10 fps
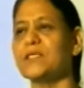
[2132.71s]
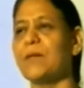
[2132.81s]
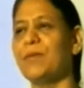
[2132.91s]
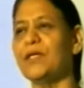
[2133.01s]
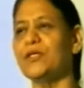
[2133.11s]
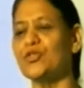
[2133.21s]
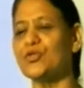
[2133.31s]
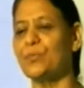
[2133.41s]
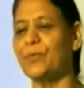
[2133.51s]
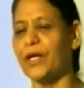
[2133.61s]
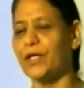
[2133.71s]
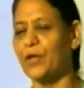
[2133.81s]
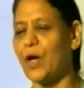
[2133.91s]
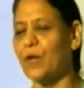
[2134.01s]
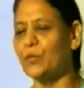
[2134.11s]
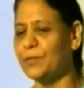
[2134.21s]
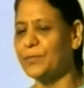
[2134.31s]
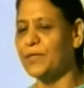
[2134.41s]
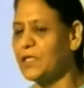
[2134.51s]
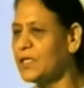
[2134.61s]
ability to break down the
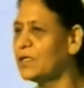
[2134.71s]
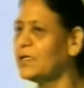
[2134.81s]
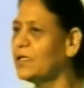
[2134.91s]
material